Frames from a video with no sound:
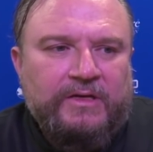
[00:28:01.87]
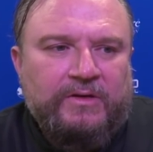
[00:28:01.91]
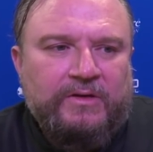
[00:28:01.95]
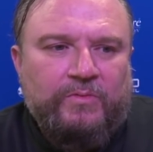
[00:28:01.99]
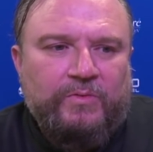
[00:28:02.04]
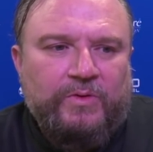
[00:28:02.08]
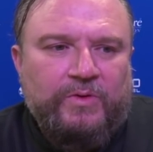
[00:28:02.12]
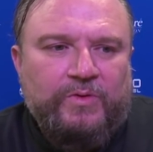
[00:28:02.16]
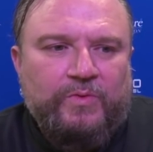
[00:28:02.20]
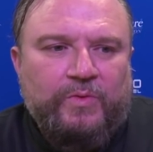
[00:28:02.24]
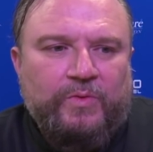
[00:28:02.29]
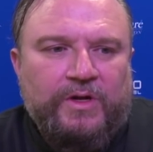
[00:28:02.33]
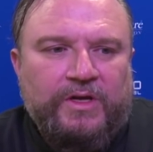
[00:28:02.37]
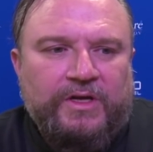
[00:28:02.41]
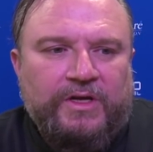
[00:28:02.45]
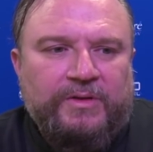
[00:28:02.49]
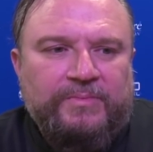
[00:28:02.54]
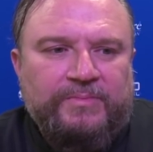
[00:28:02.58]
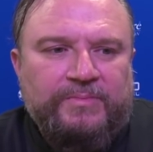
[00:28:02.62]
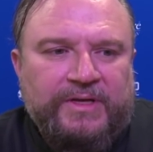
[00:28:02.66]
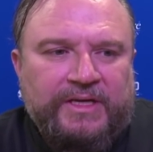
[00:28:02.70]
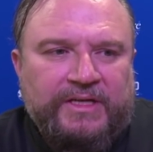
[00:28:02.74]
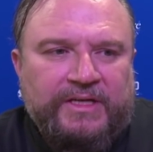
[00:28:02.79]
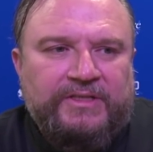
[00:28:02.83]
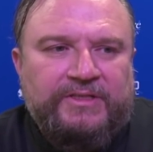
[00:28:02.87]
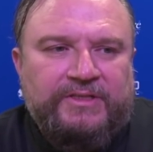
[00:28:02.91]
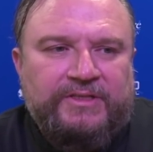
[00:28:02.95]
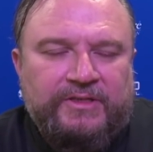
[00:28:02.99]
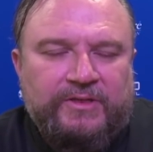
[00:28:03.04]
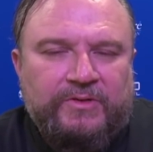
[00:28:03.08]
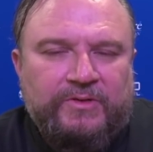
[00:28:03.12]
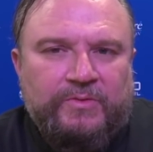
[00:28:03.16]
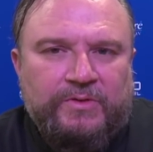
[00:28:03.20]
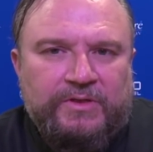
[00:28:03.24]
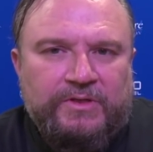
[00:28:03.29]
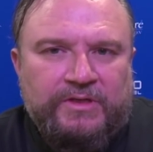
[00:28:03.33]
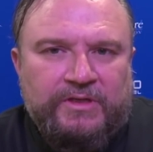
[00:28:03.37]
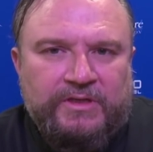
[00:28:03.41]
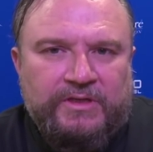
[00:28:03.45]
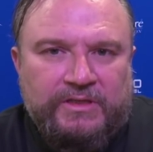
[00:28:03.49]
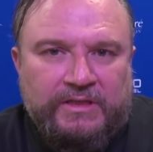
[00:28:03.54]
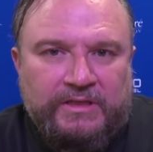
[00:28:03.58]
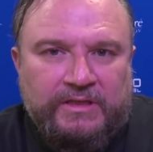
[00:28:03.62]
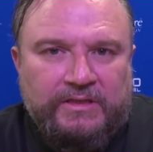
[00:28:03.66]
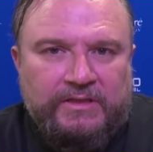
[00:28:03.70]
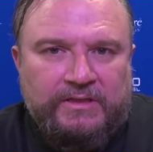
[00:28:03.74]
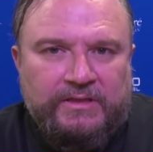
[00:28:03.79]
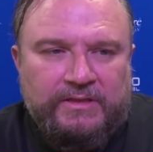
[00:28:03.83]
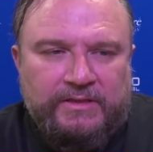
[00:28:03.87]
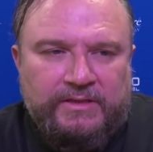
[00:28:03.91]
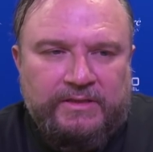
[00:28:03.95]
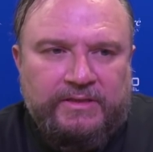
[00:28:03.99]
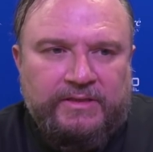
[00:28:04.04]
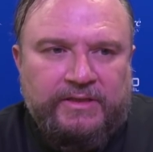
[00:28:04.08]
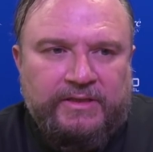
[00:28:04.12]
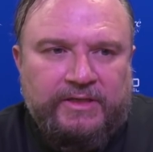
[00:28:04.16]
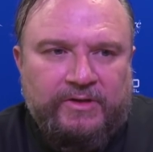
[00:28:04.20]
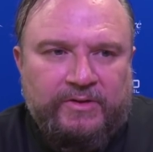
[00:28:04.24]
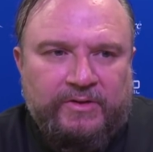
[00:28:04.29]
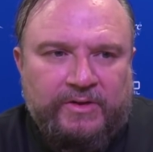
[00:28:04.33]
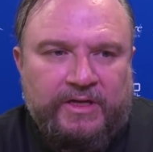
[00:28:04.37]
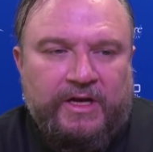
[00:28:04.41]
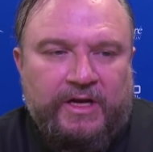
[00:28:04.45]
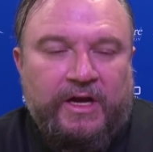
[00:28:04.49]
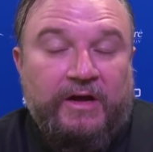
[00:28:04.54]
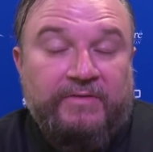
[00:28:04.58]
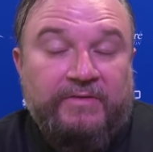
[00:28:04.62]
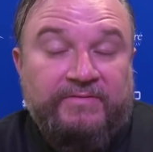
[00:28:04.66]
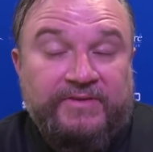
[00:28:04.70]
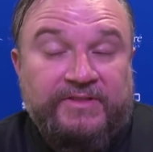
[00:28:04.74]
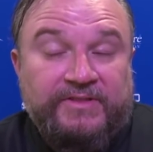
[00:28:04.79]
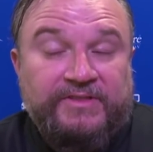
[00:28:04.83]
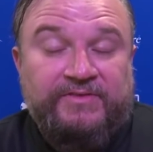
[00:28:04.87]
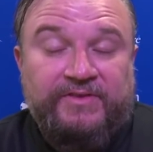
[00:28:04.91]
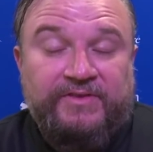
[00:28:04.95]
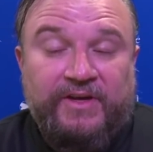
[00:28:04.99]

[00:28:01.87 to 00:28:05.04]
we want to make sure we're, you know, a conference